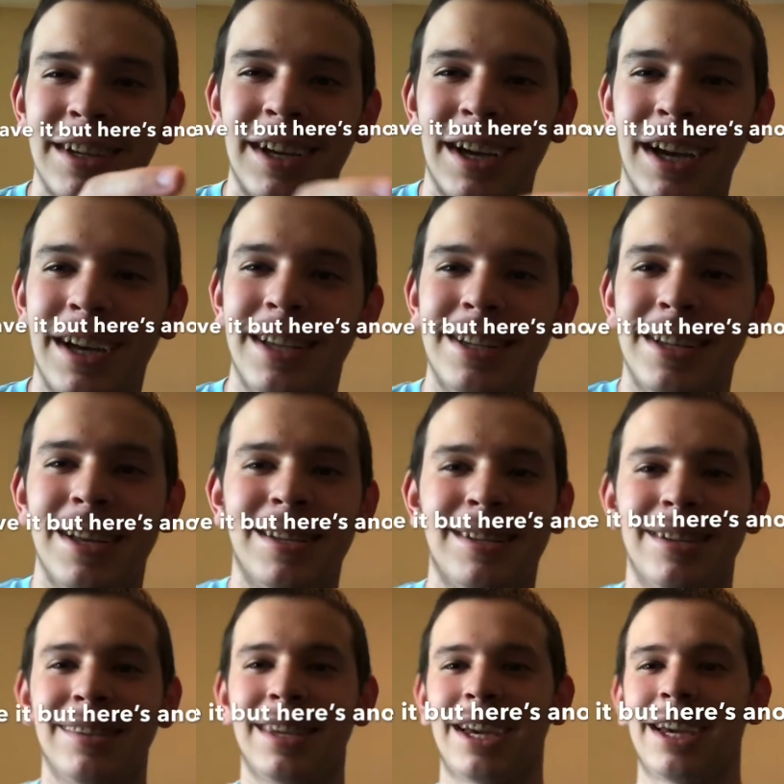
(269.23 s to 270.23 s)
and it's
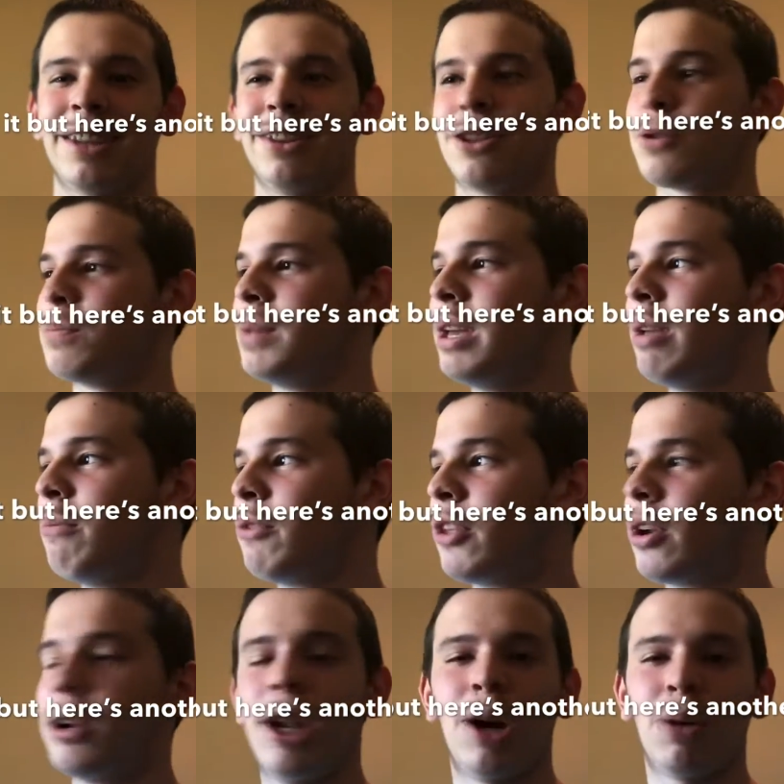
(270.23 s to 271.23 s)
just like they're memes that
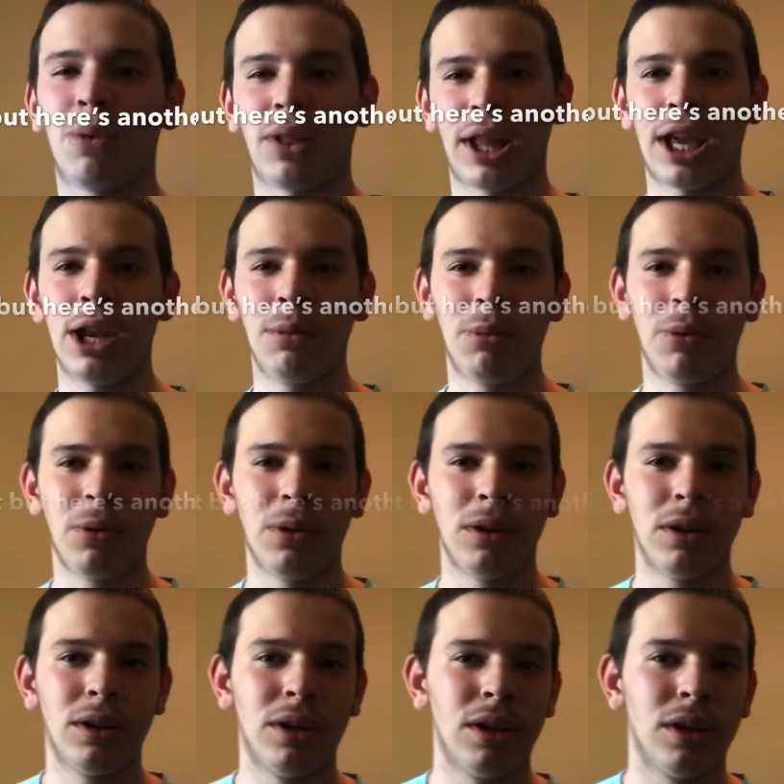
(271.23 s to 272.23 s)
are not relatable.
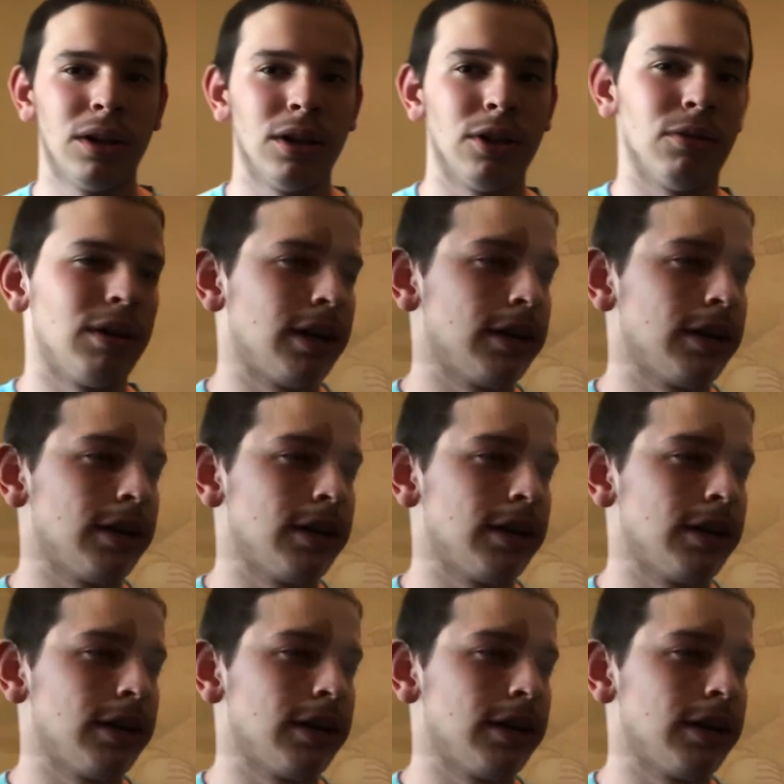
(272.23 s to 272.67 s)
They're not